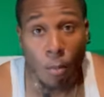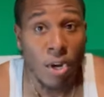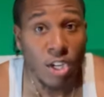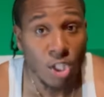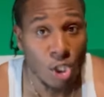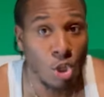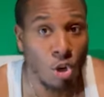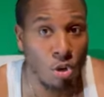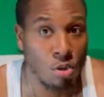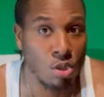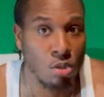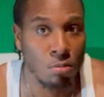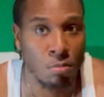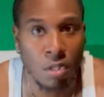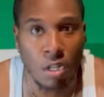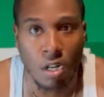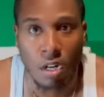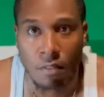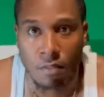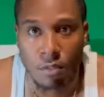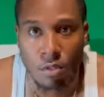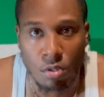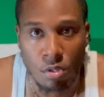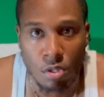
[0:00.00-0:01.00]
show some
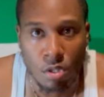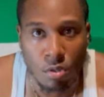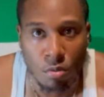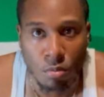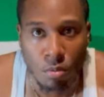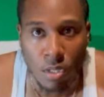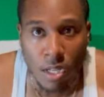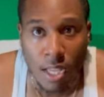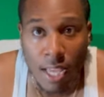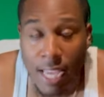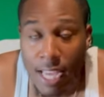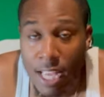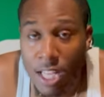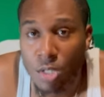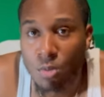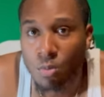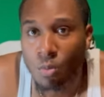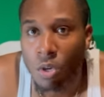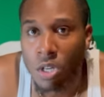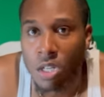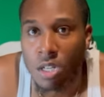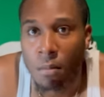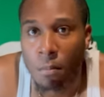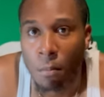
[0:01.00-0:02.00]
love to this dude? He is
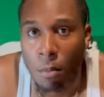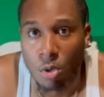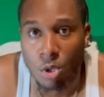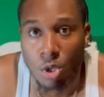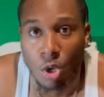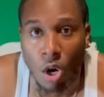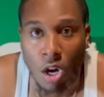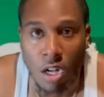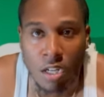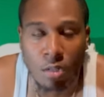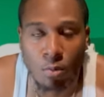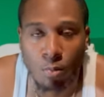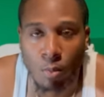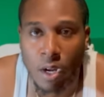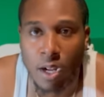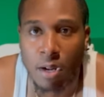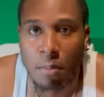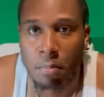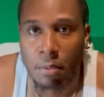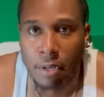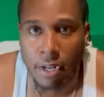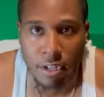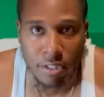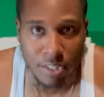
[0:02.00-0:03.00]
one of the most
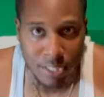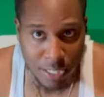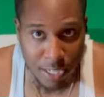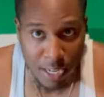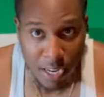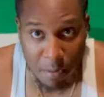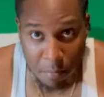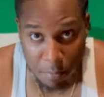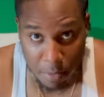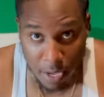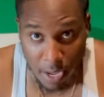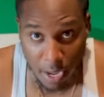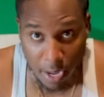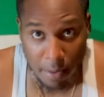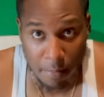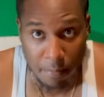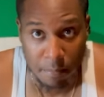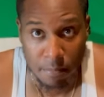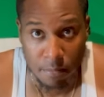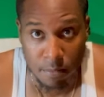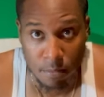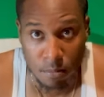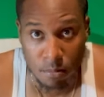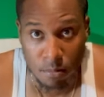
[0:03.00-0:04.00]
underrated players in the NBA.
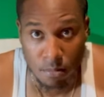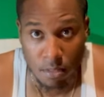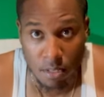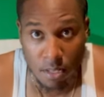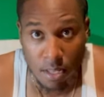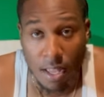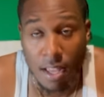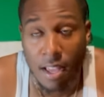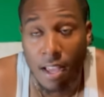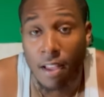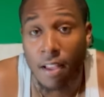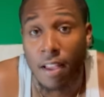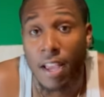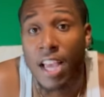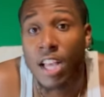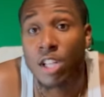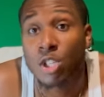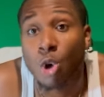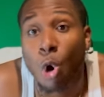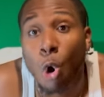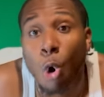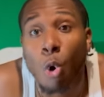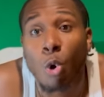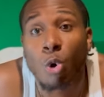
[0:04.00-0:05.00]

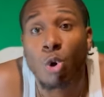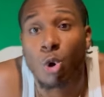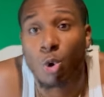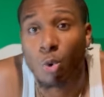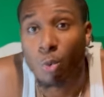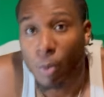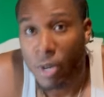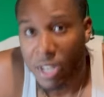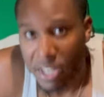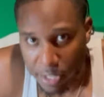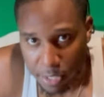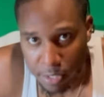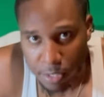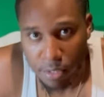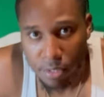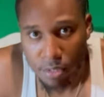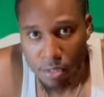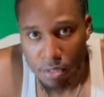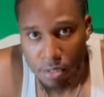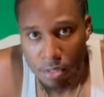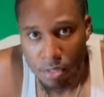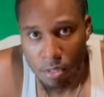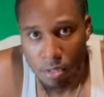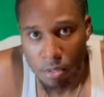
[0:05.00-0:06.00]
His whole
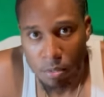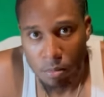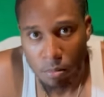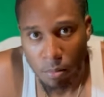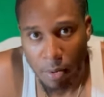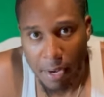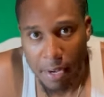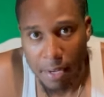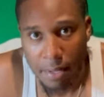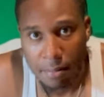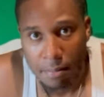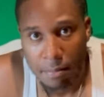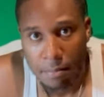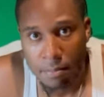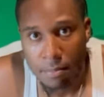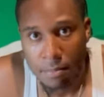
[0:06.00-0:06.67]
career, right?